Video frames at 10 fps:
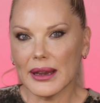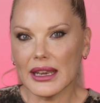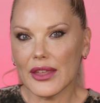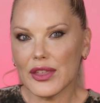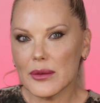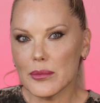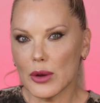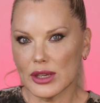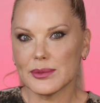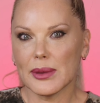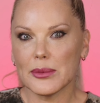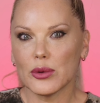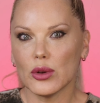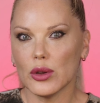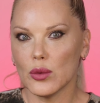But I think most
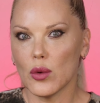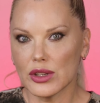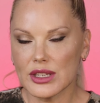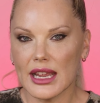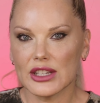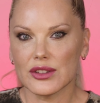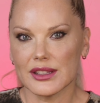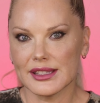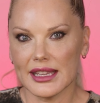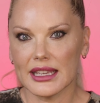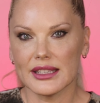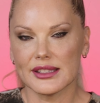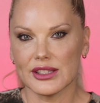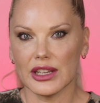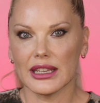people who want a natural aesthetic can
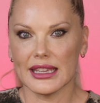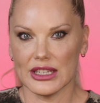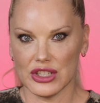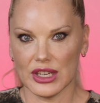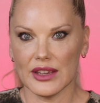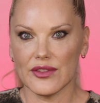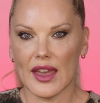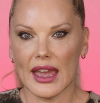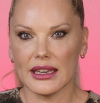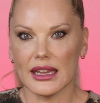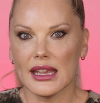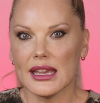certainly achieve that.